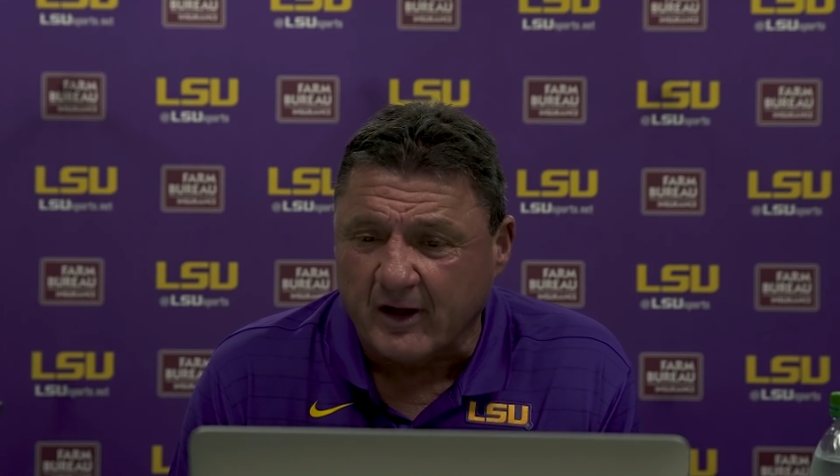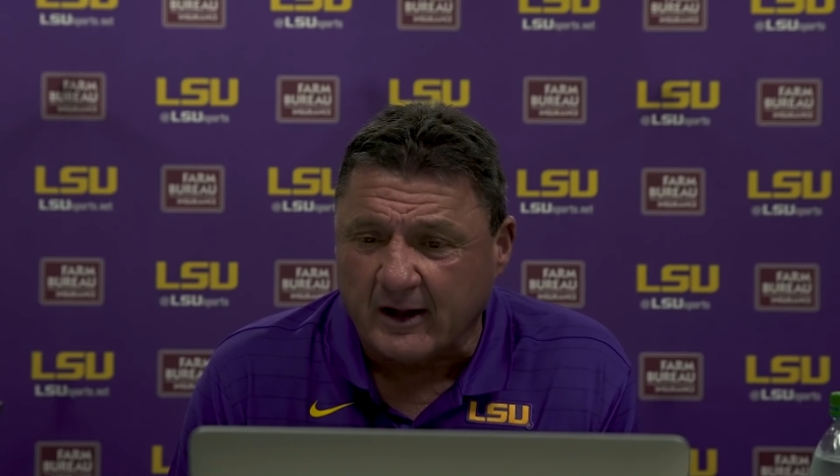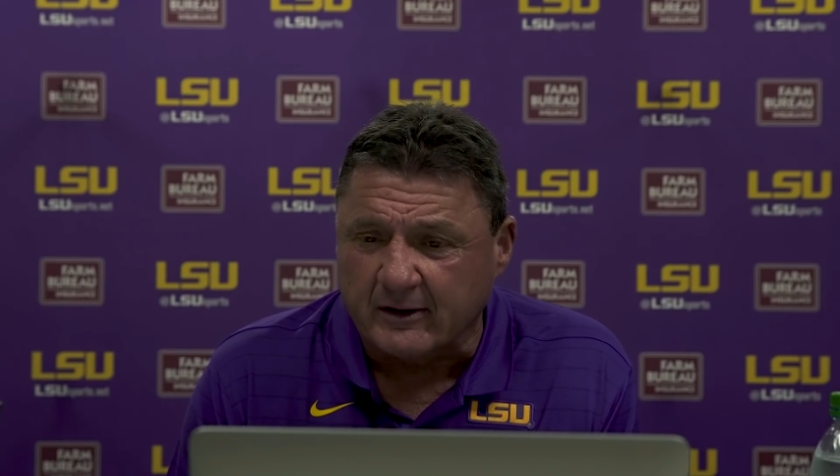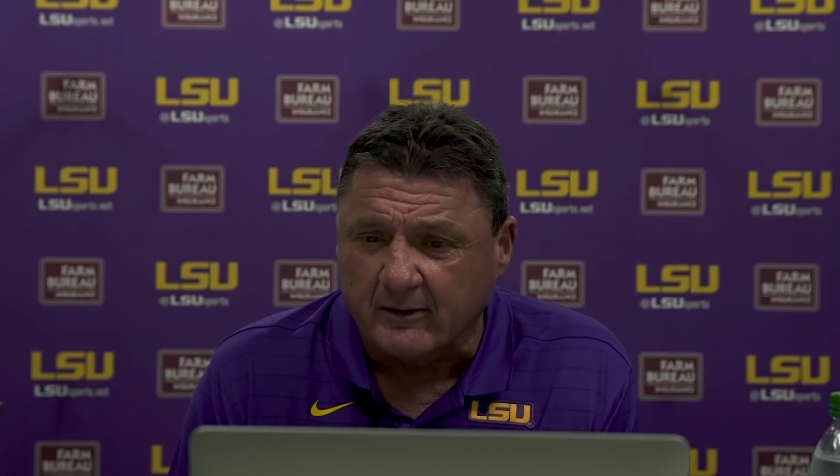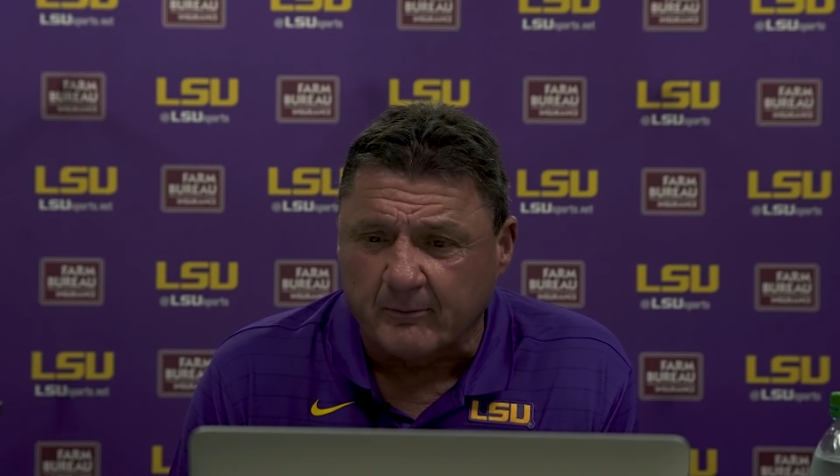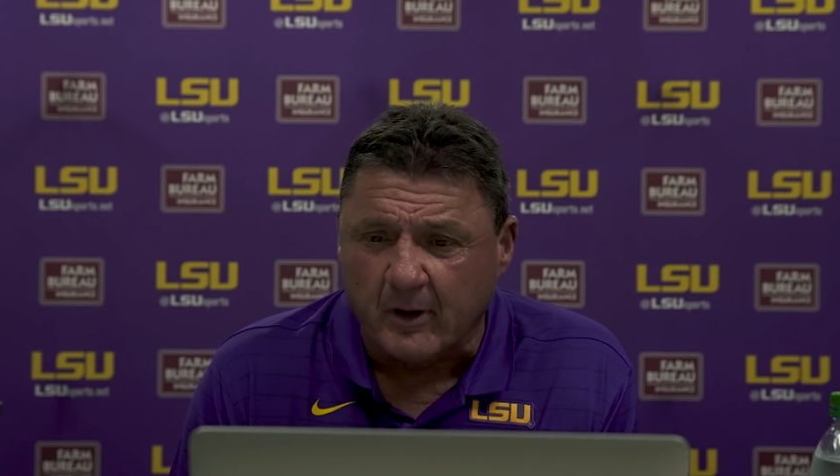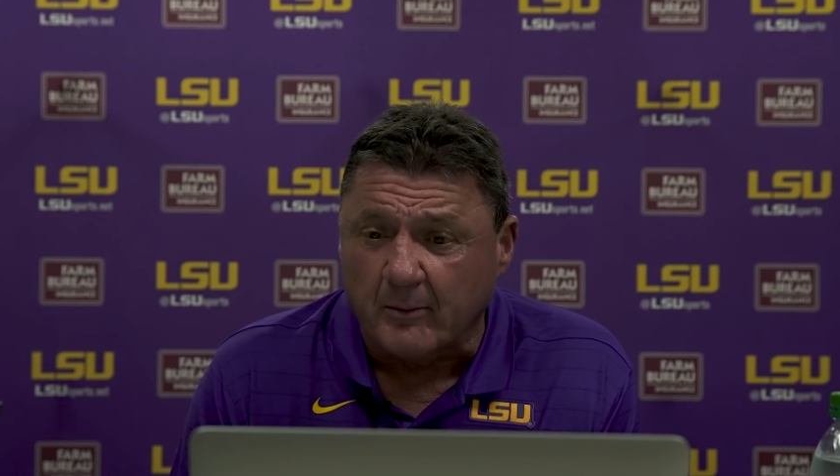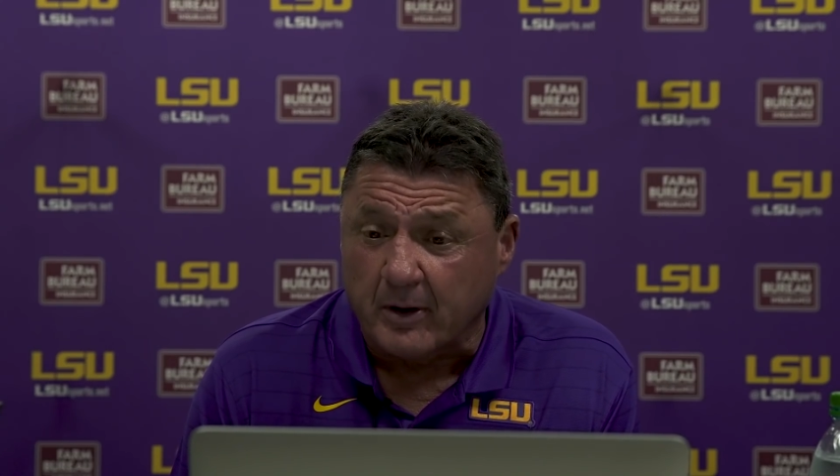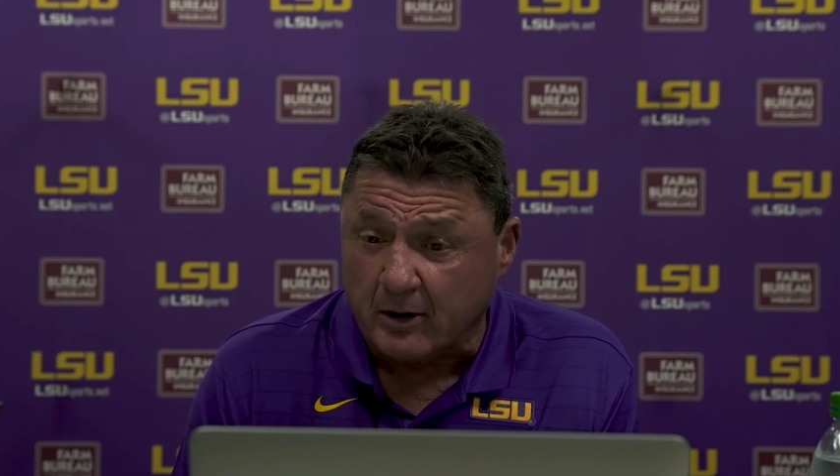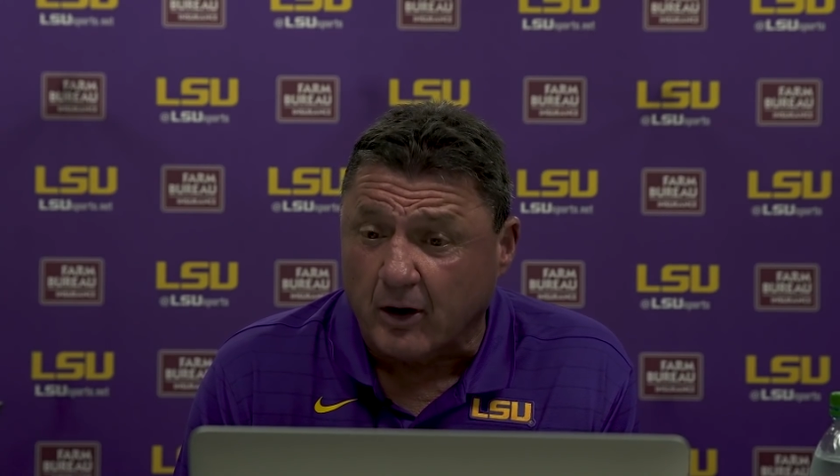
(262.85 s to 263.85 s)
gotten
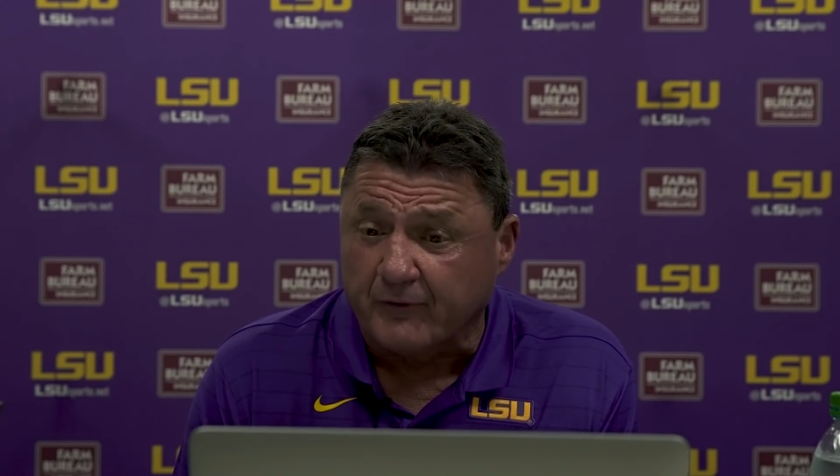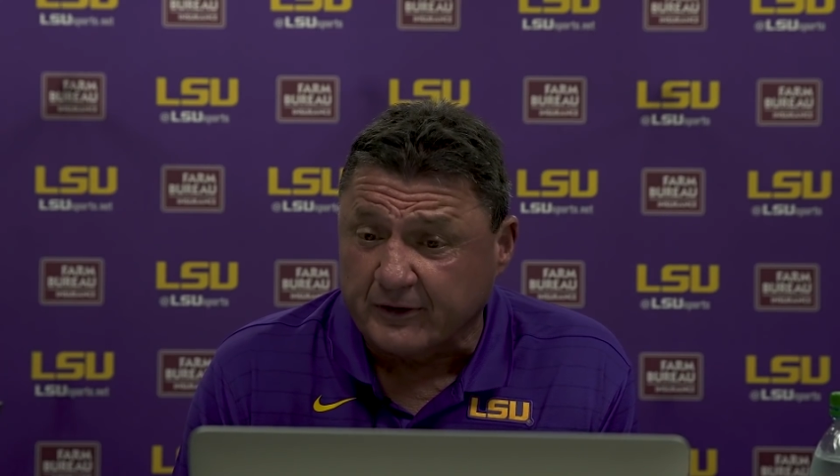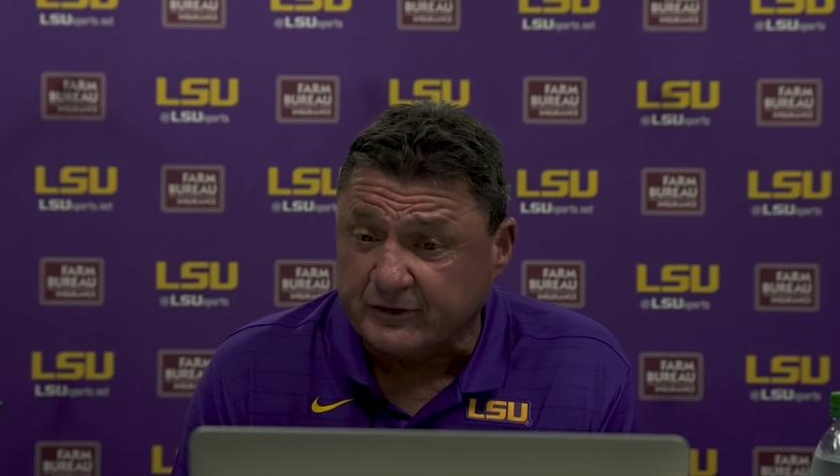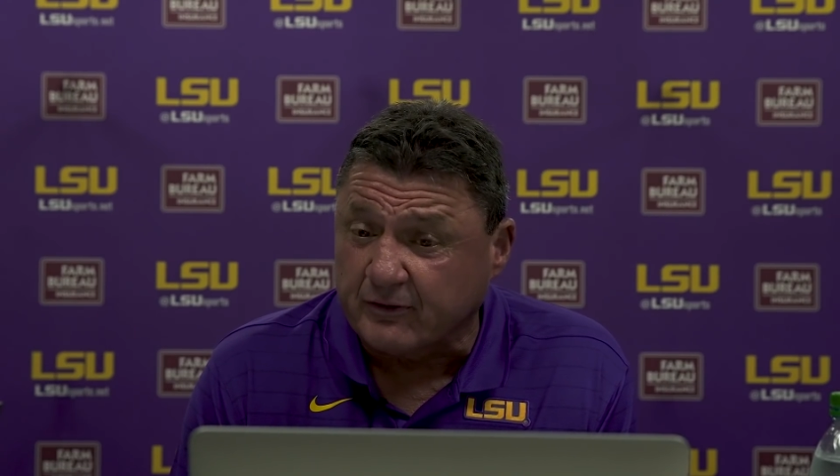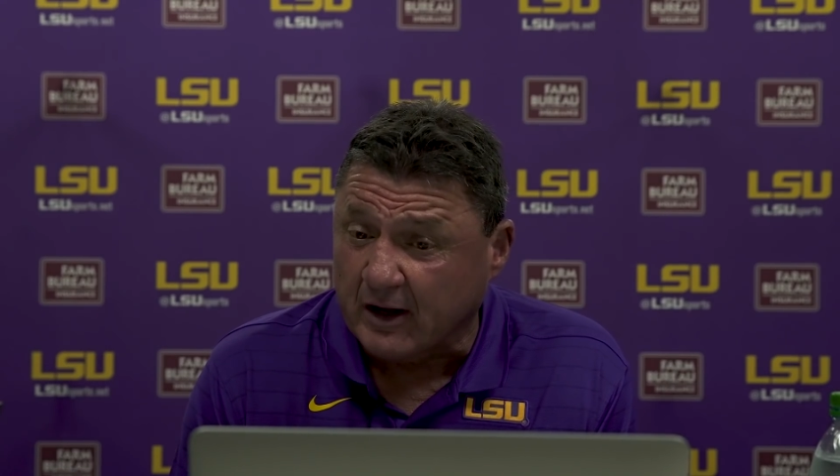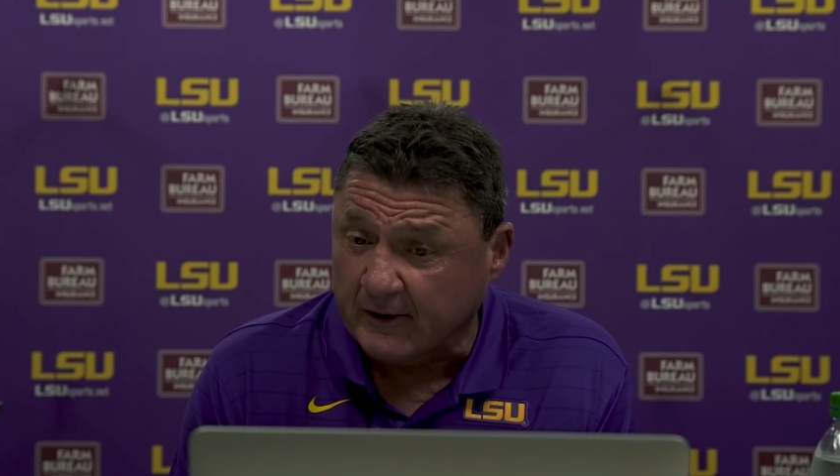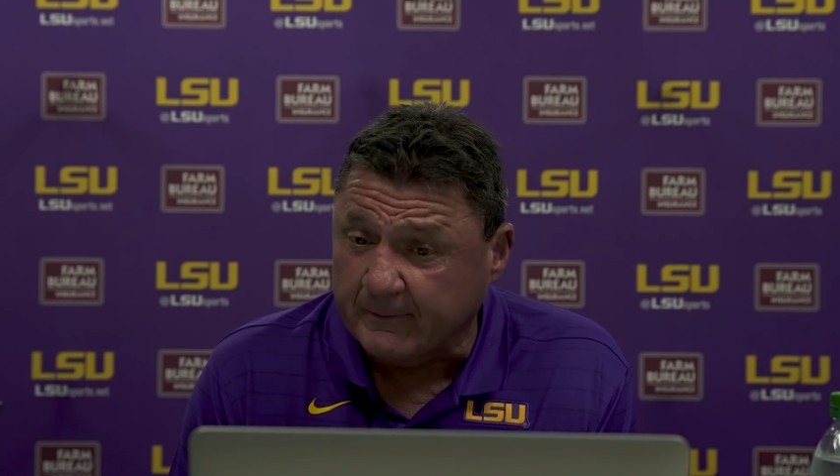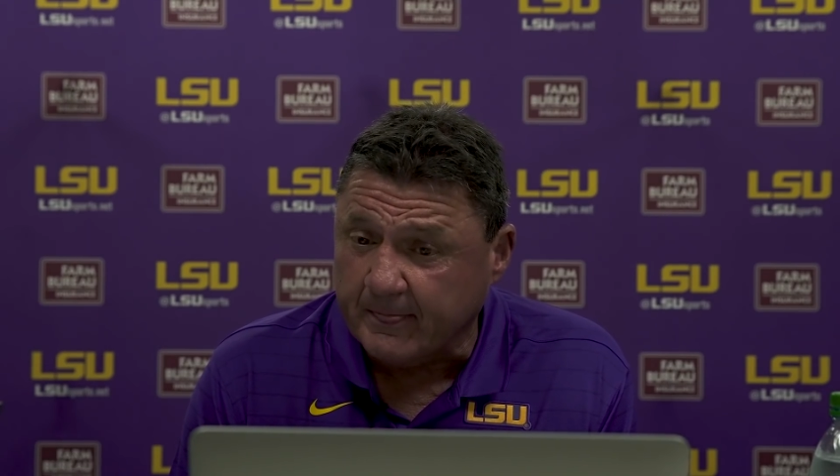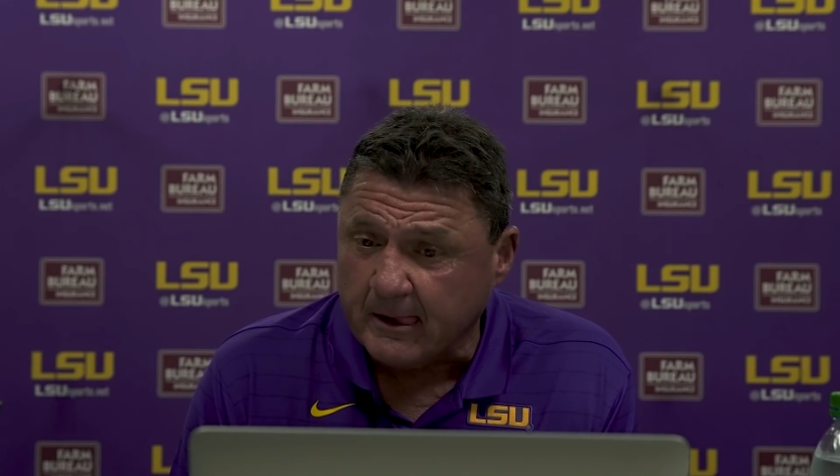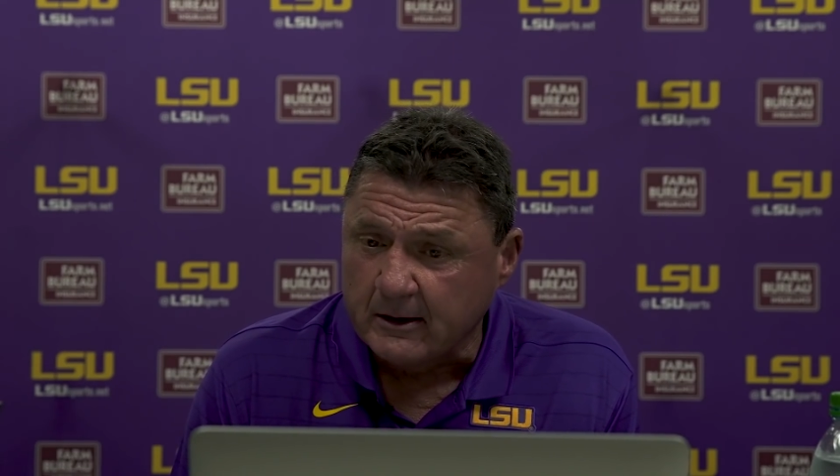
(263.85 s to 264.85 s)
a better offensive line.